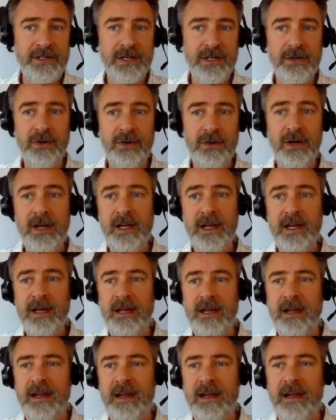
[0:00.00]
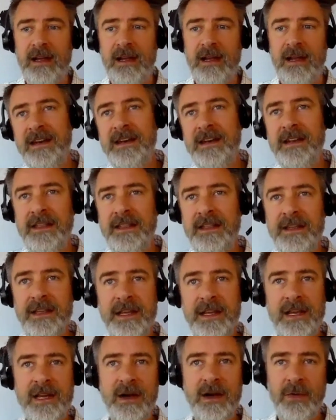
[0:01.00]
And so at the
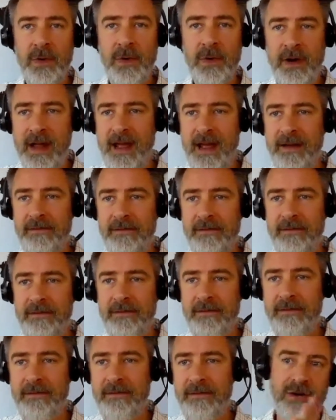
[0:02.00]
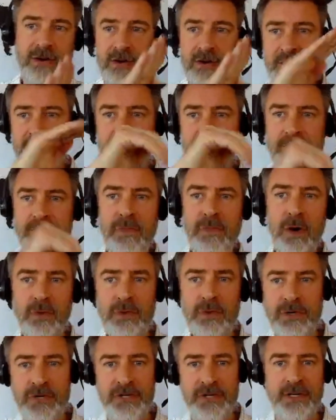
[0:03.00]
end of the year, we're going to have these weird
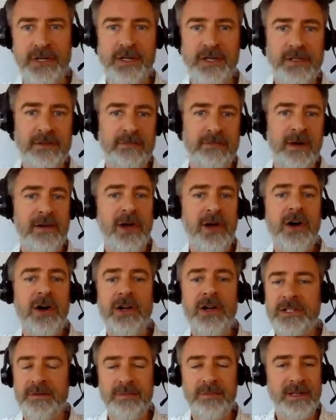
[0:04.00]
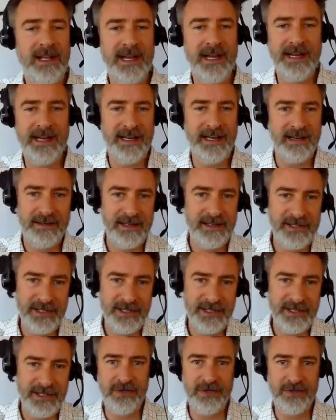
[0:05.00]
motions throughout all supply
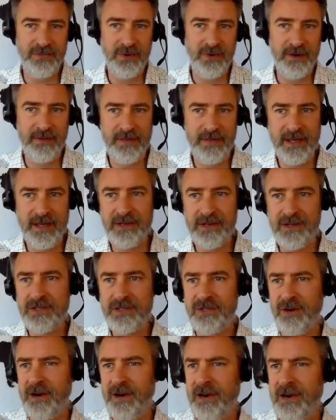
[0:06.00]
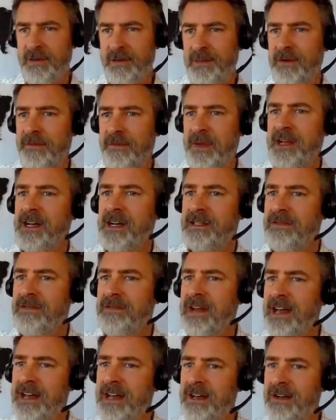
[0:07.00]
chain issues where things started to move because of
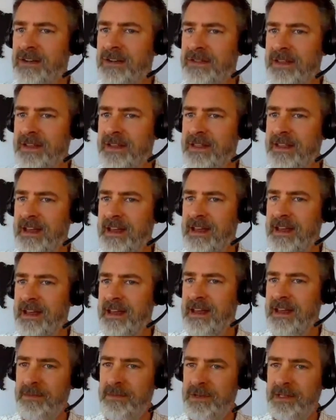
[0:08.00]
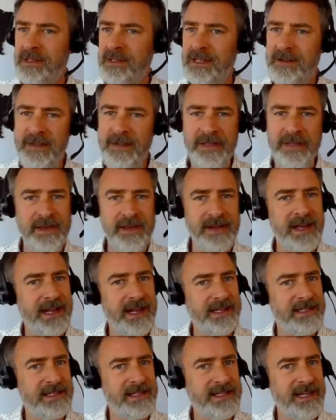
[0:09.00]
health. And then when it became clear that the
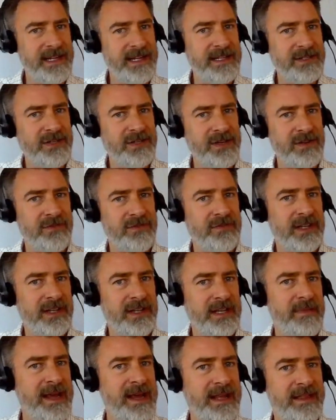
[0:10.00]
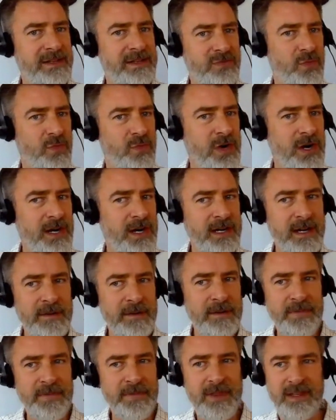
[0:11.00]
United States couldn't really make this work,
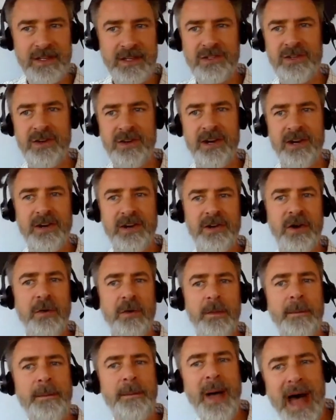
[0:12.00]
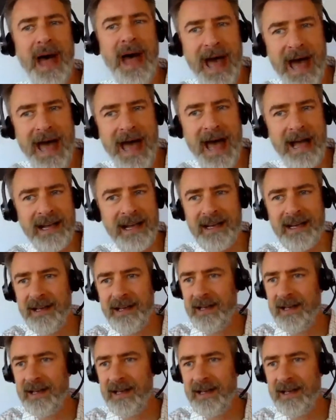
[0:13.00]
things started to go back.